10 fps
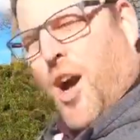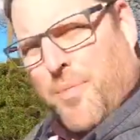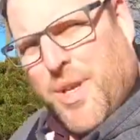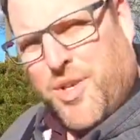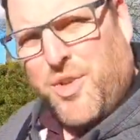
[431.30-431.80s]

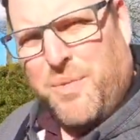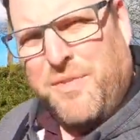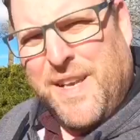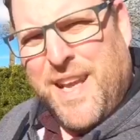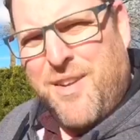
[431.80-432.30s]
I'm going to stop
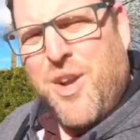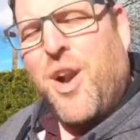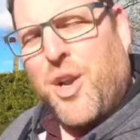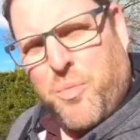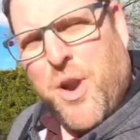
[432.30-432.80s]
the video,
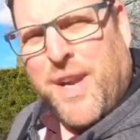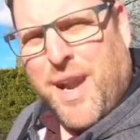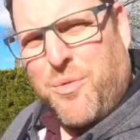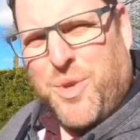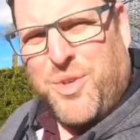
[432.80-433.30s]
I'm going to
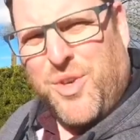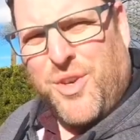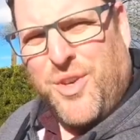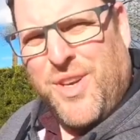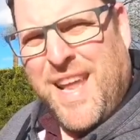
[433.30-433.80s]
work out what's
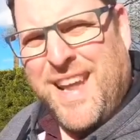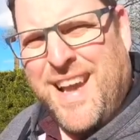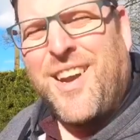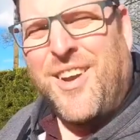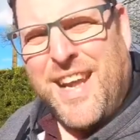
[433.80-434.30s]
gone on,
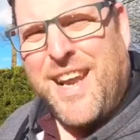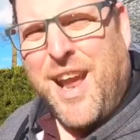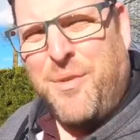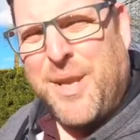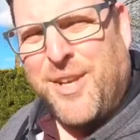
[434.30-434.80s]
and I'll let you
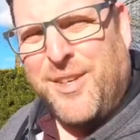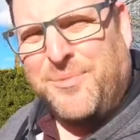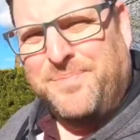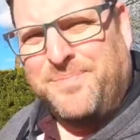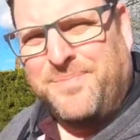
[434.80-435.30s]
know how we got
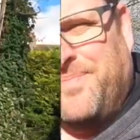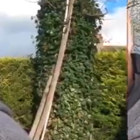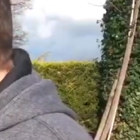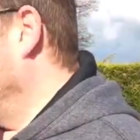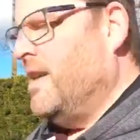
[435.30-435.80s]
on.
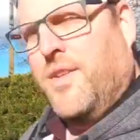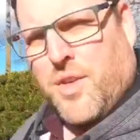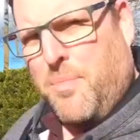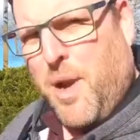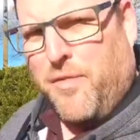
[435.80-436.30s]

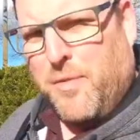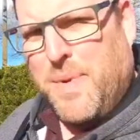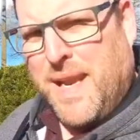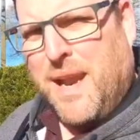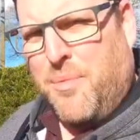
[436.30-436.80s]
So apart from
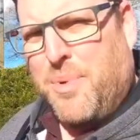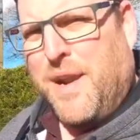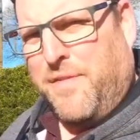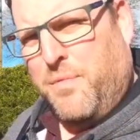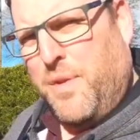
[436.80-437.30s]
being out of
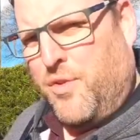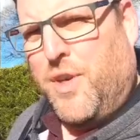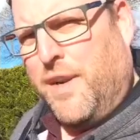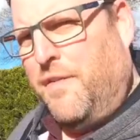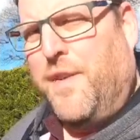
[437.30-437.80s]
breath with
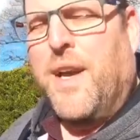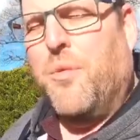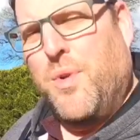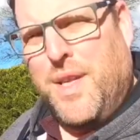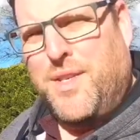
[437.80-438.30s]
trying to
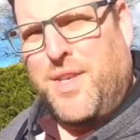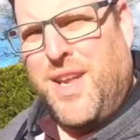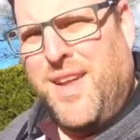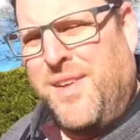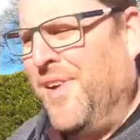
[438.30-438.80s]
fight what is
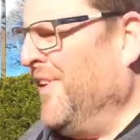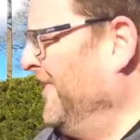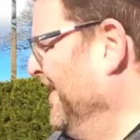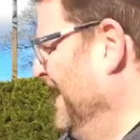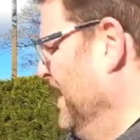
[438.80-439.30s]

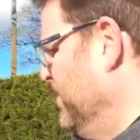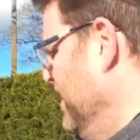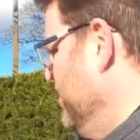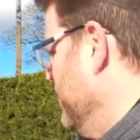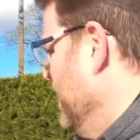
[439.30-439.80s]

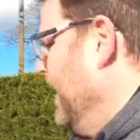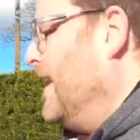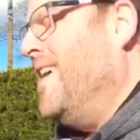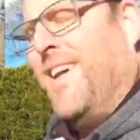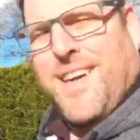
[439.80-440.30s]
essentially
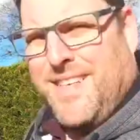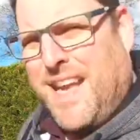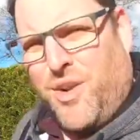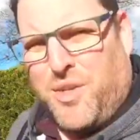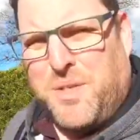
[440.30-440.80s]
a
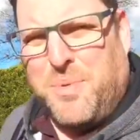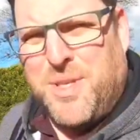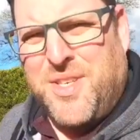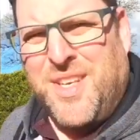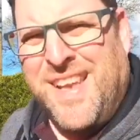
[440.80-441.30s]
dead
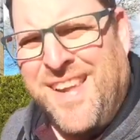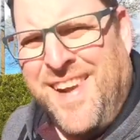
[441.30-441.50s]
octopus,